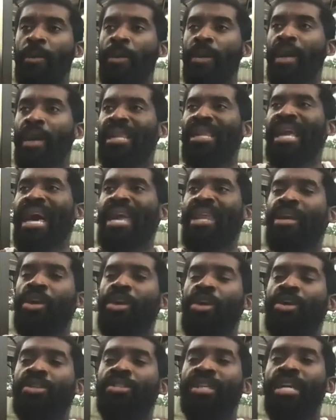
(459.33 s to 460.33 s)
a lot of
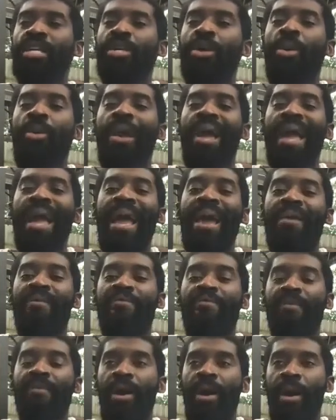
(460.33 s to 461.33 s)
girls that don't have
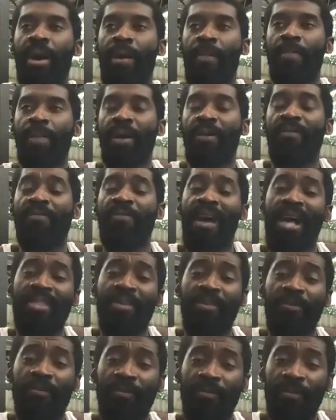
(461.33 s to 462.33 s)
a father
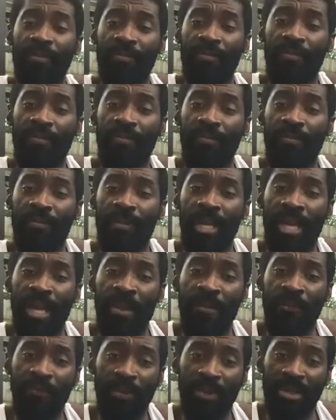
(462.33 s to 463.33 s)

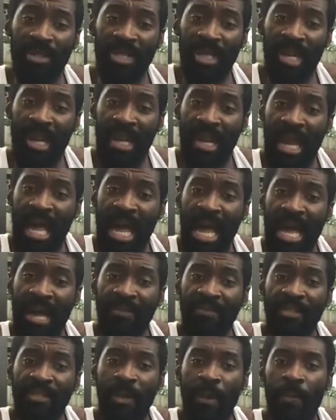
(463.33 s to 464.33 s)
influence in their lives,